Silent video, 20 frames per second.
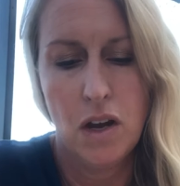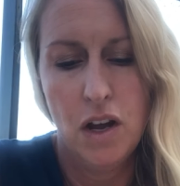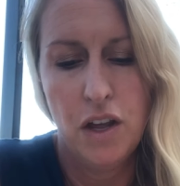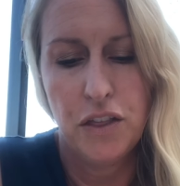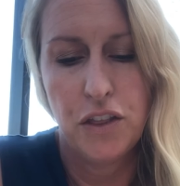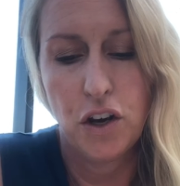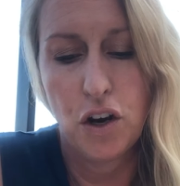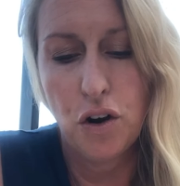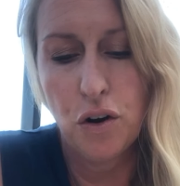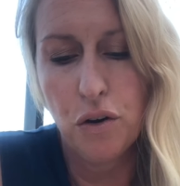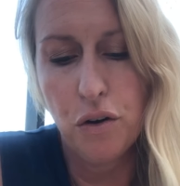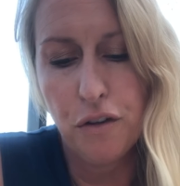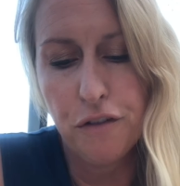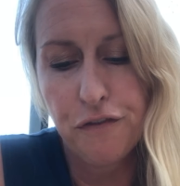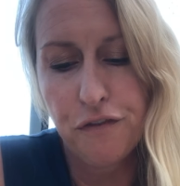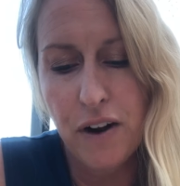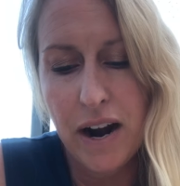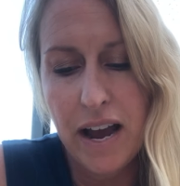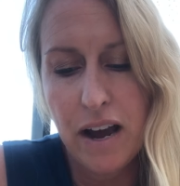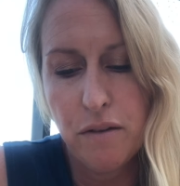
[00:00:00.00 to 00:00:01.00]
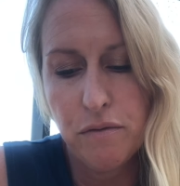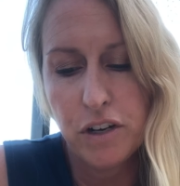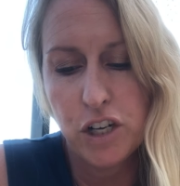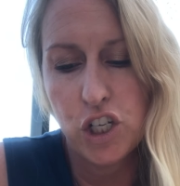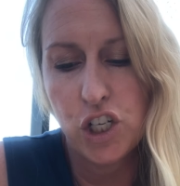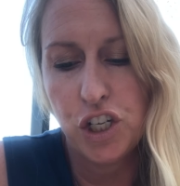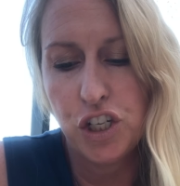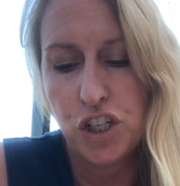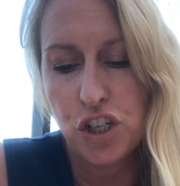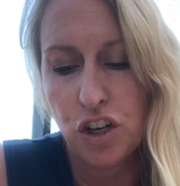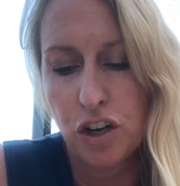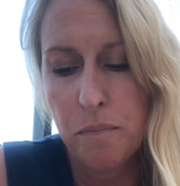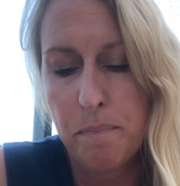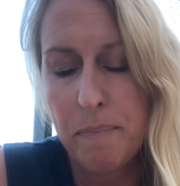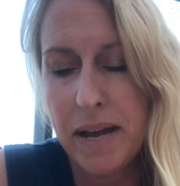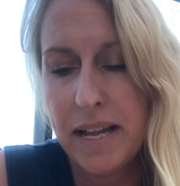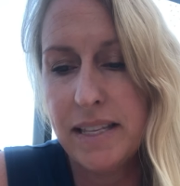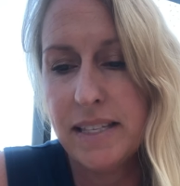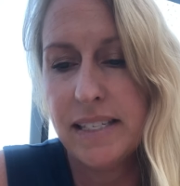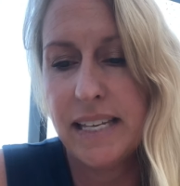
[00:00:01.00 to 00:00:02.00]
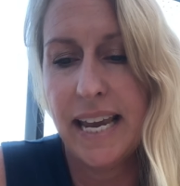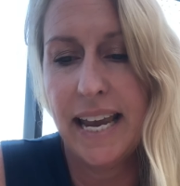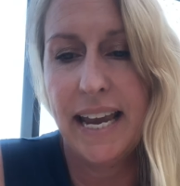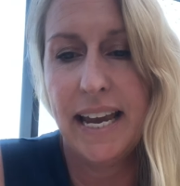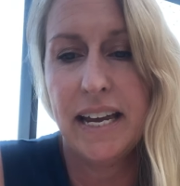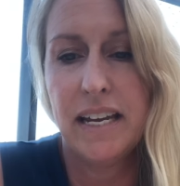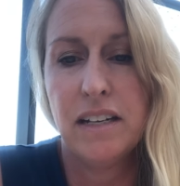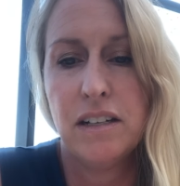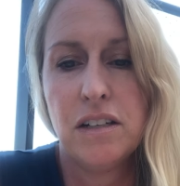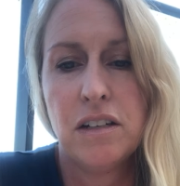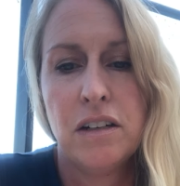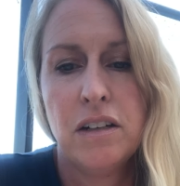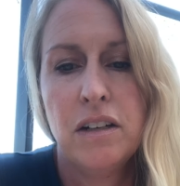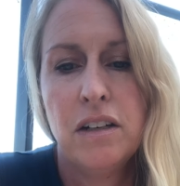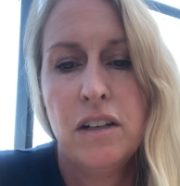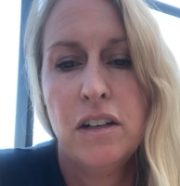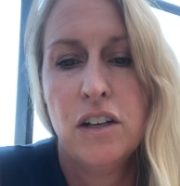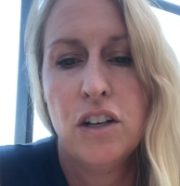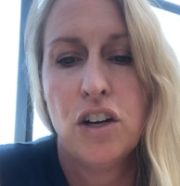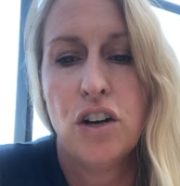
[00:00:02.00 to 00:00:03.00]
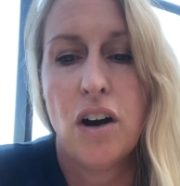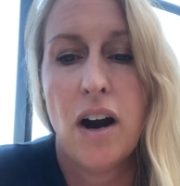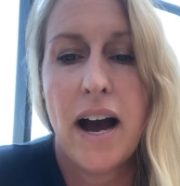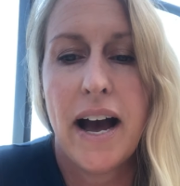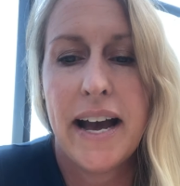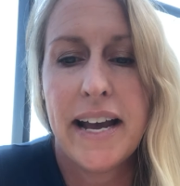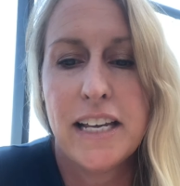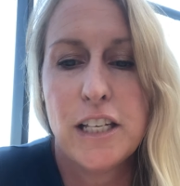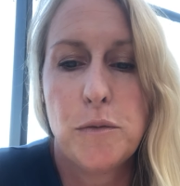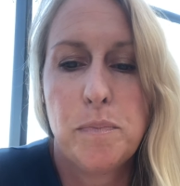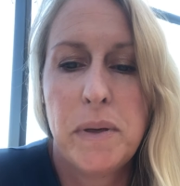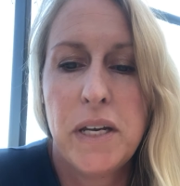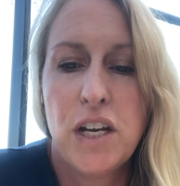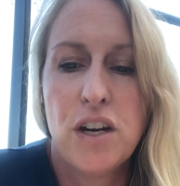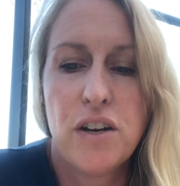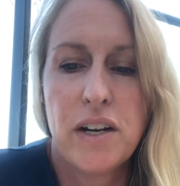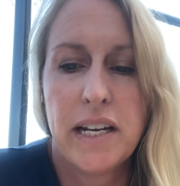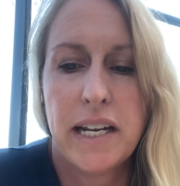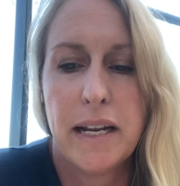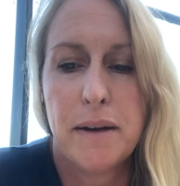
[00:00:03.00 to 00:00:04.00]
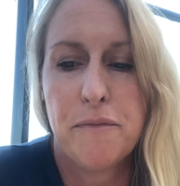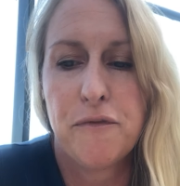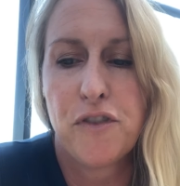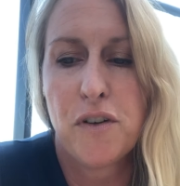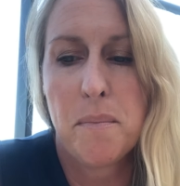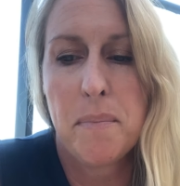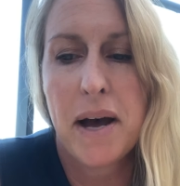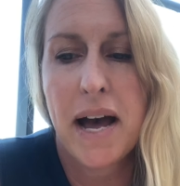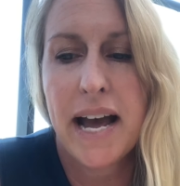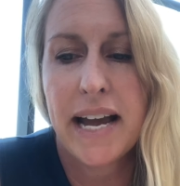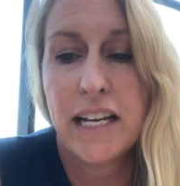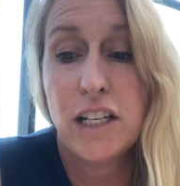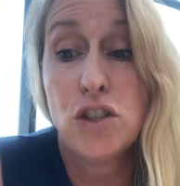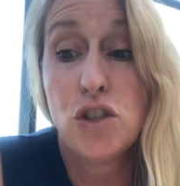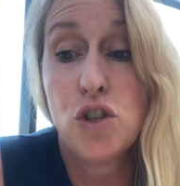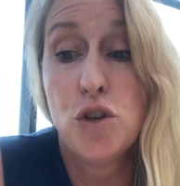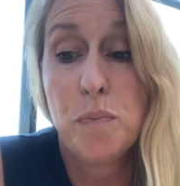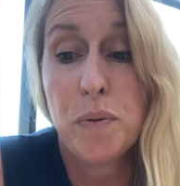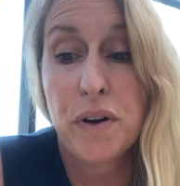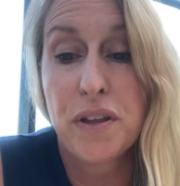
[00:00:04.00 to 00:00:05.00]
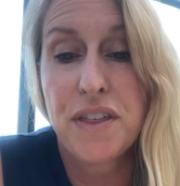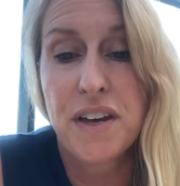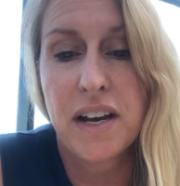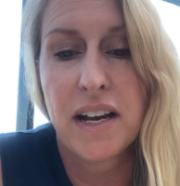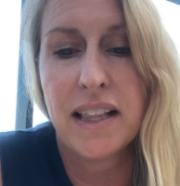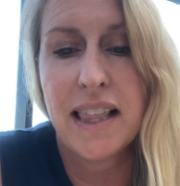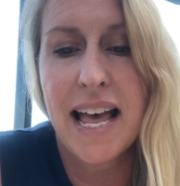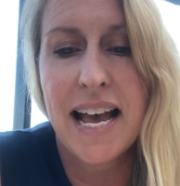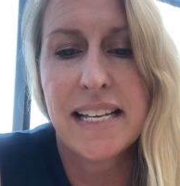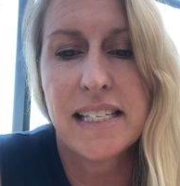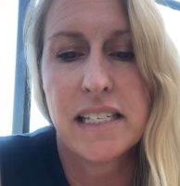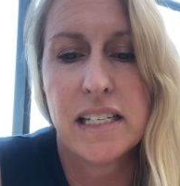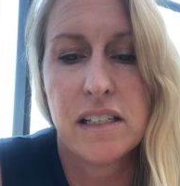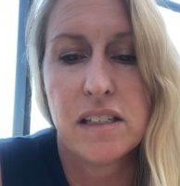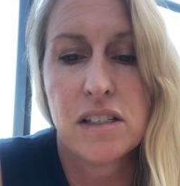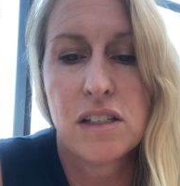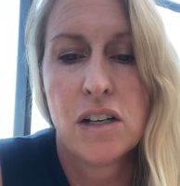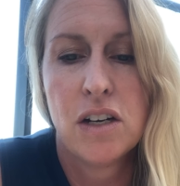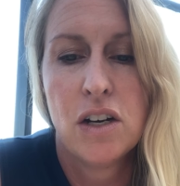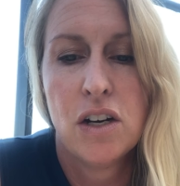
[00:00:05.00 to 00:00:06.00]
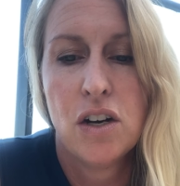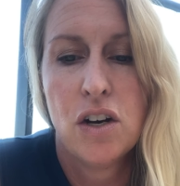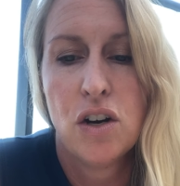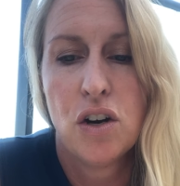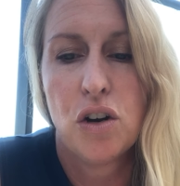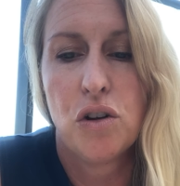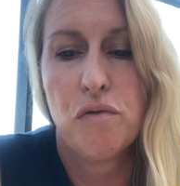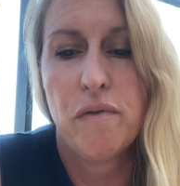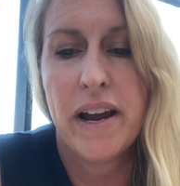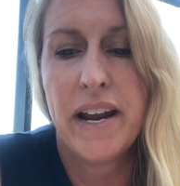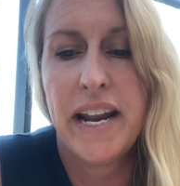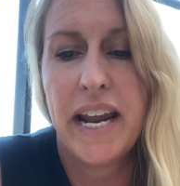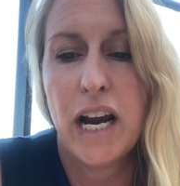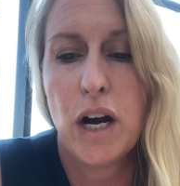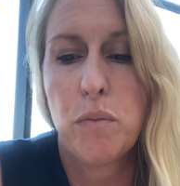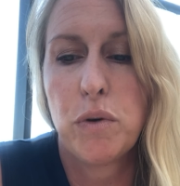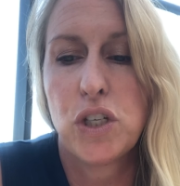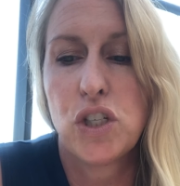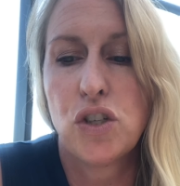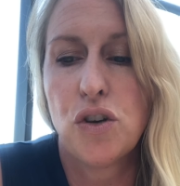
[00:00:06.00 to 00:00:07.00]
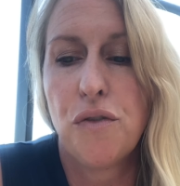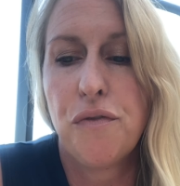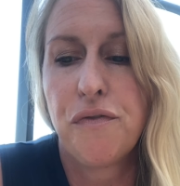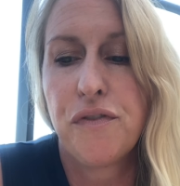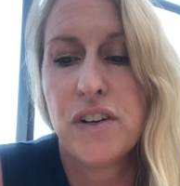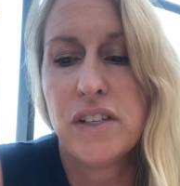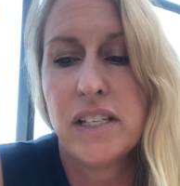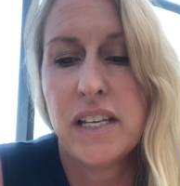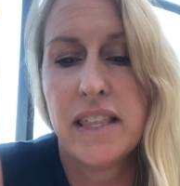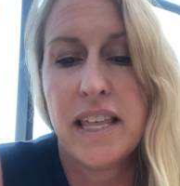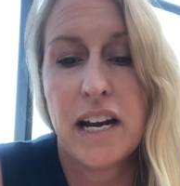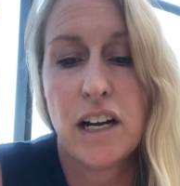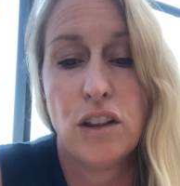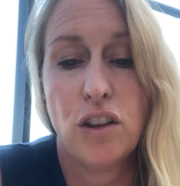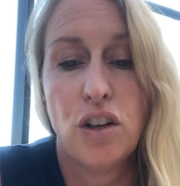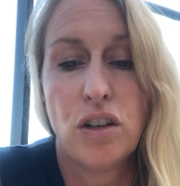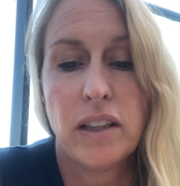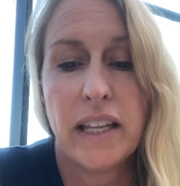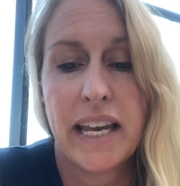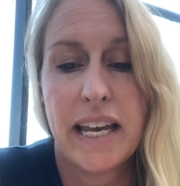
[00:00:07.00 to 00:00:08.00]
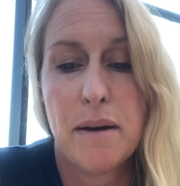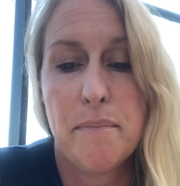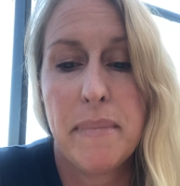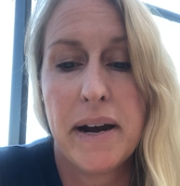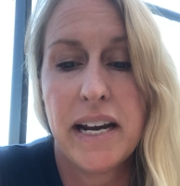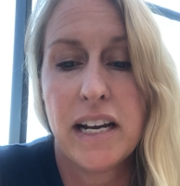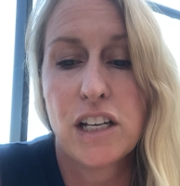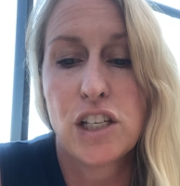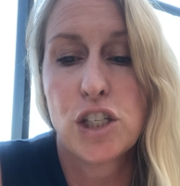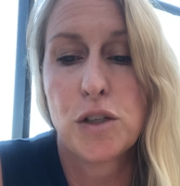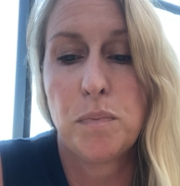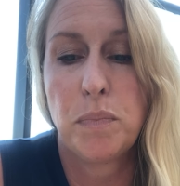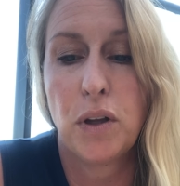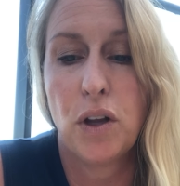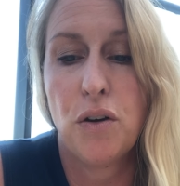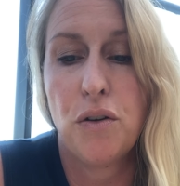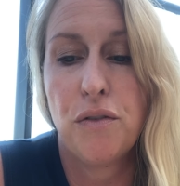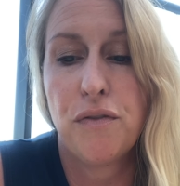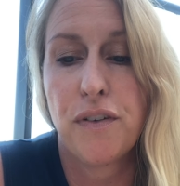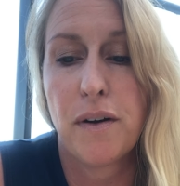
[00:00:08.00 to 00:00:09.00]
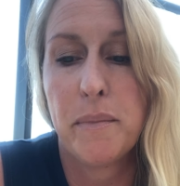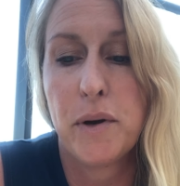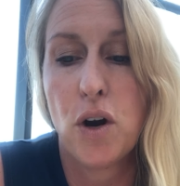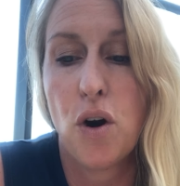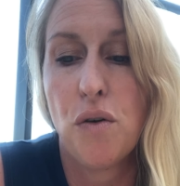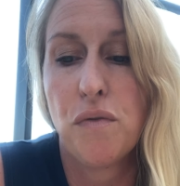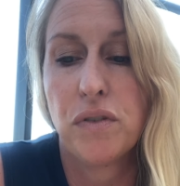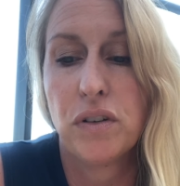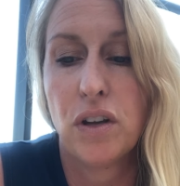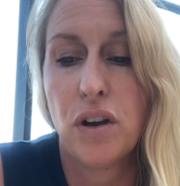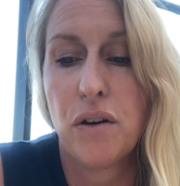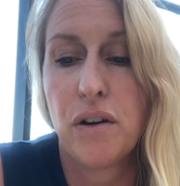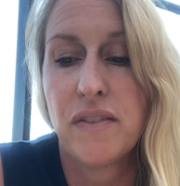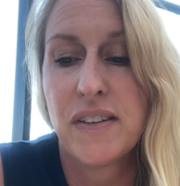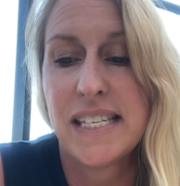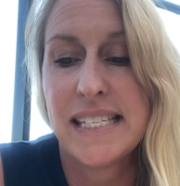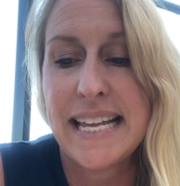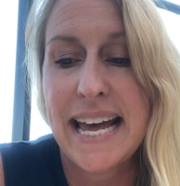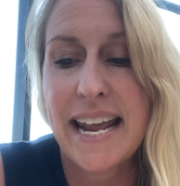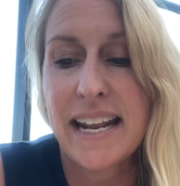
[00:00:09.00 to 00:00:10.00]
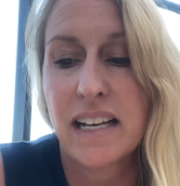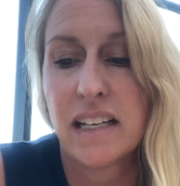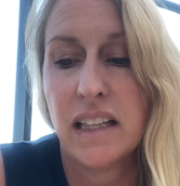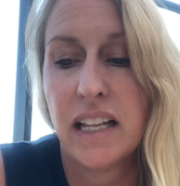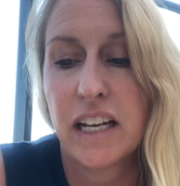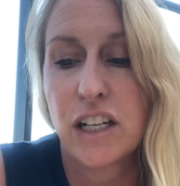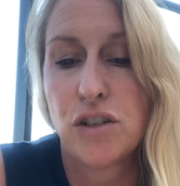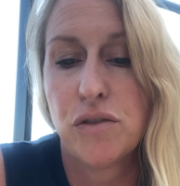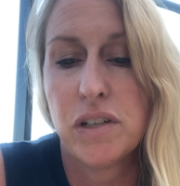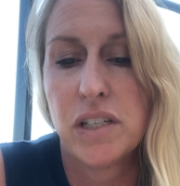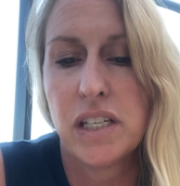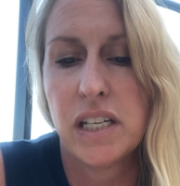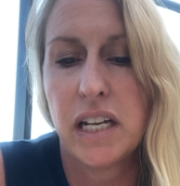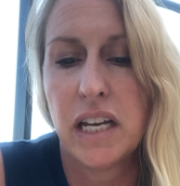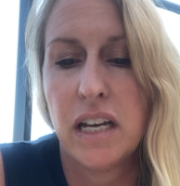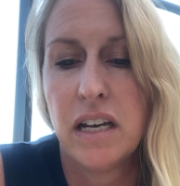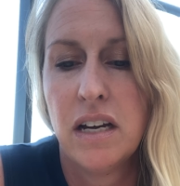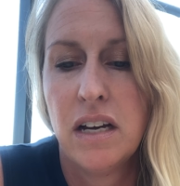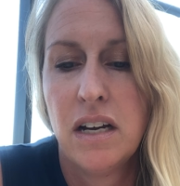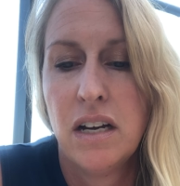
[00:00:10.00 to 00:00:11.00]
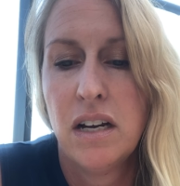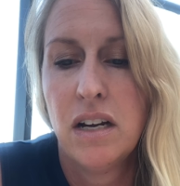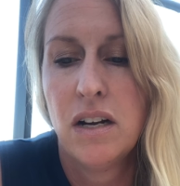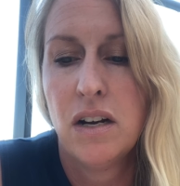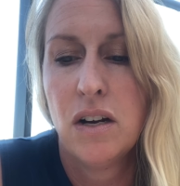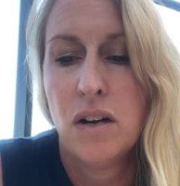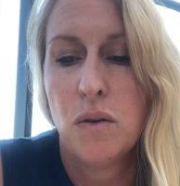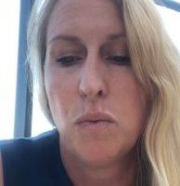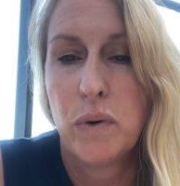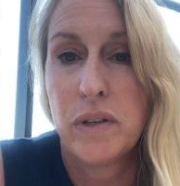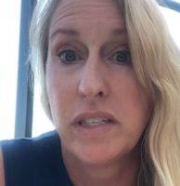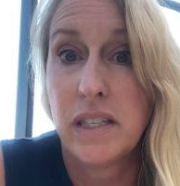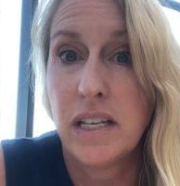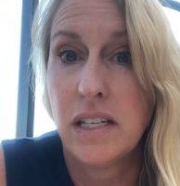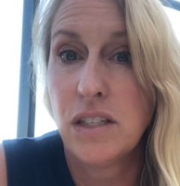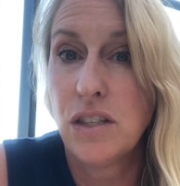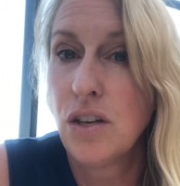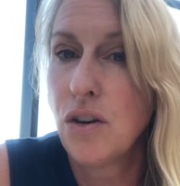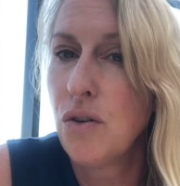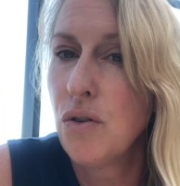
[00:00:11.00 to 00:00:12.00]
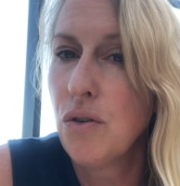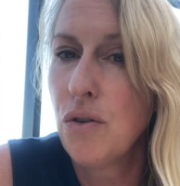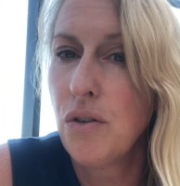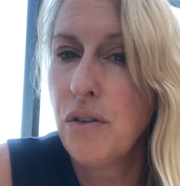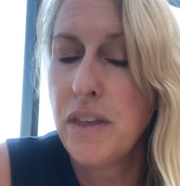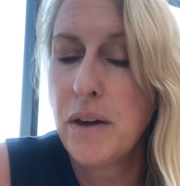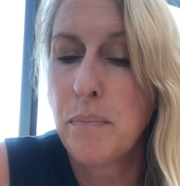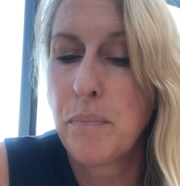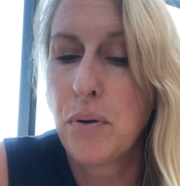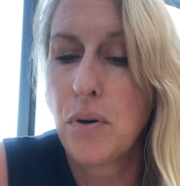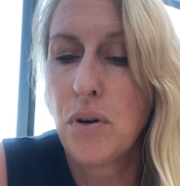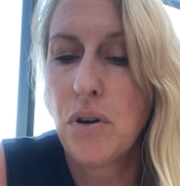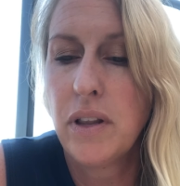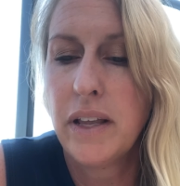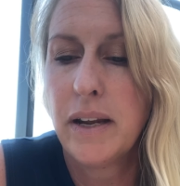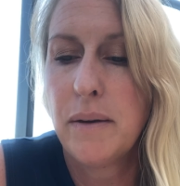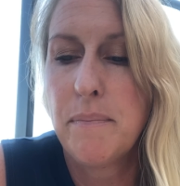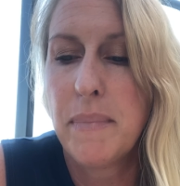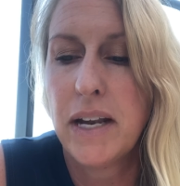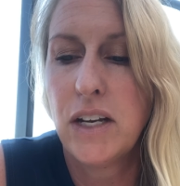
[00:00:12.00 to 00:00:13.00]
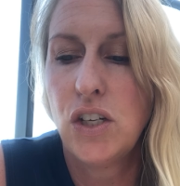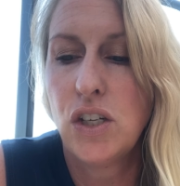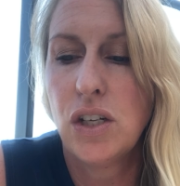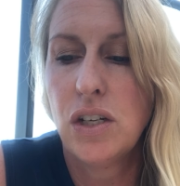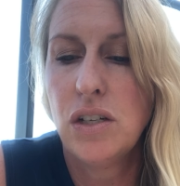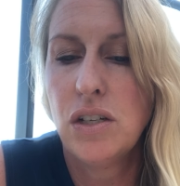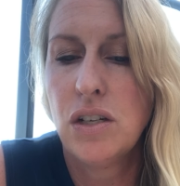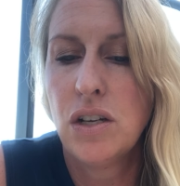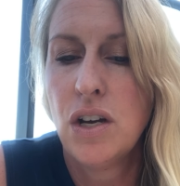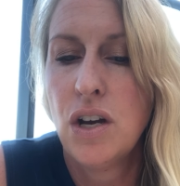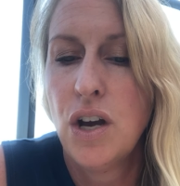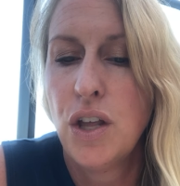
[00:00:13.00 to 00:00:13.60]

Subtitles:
The girl frowned as she shook Ben's hand. Her eyes peered at him from behind super thick glasses. Her red hair was so frizzy that it looked like it might explode from an overload of static electricity. Was this the girl that Pearl had mentioned?